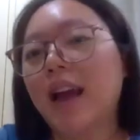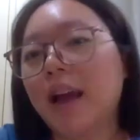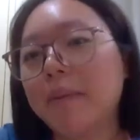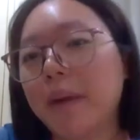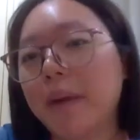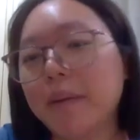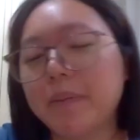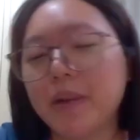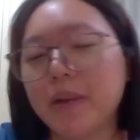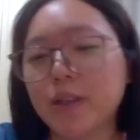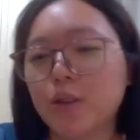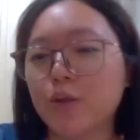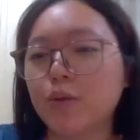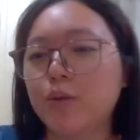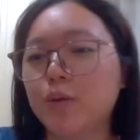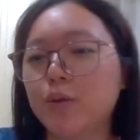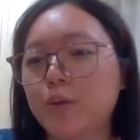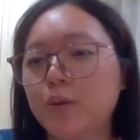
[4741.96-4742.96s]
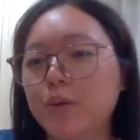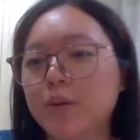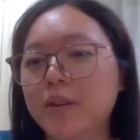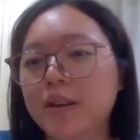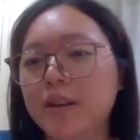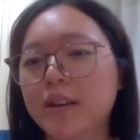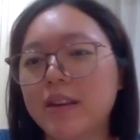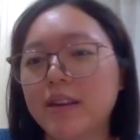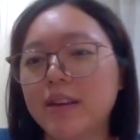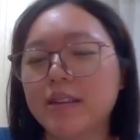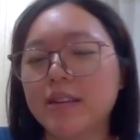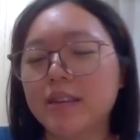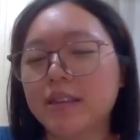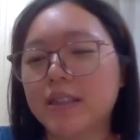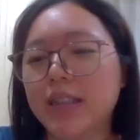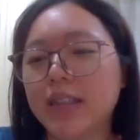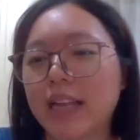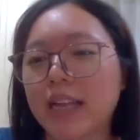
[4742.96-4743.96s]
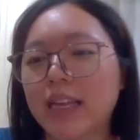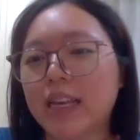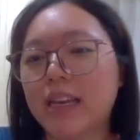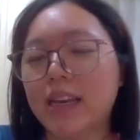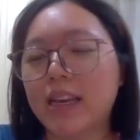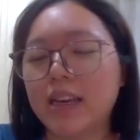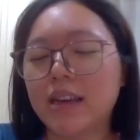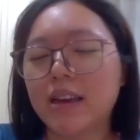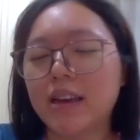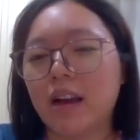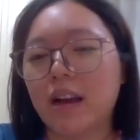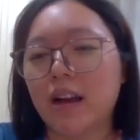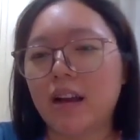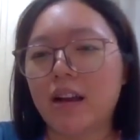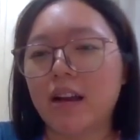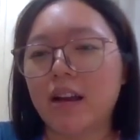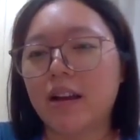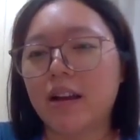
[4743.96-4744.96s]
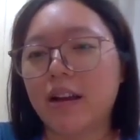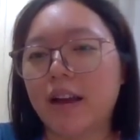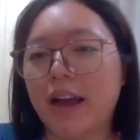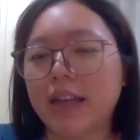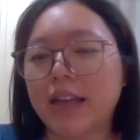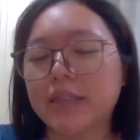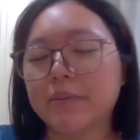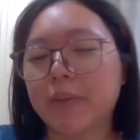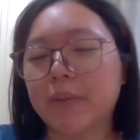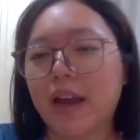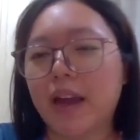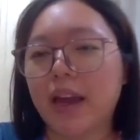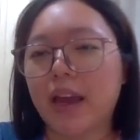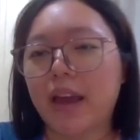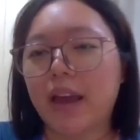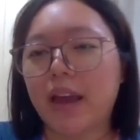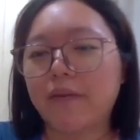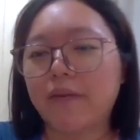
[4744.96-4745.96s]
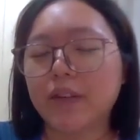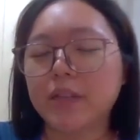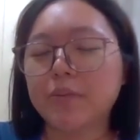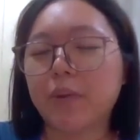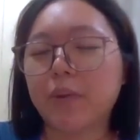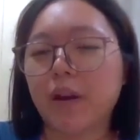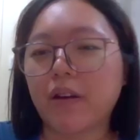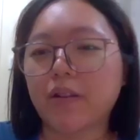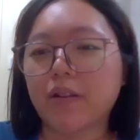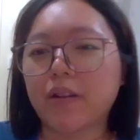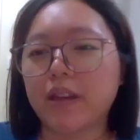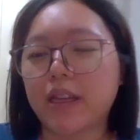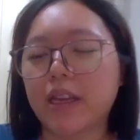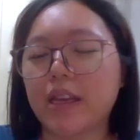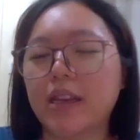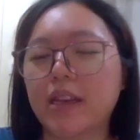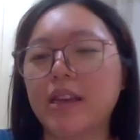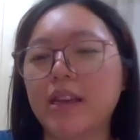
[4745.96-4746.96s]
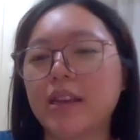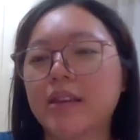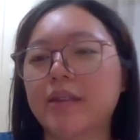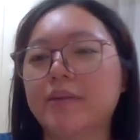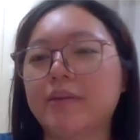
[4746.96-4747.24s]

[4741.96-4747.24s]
I might pursue studying uh, as my first priority.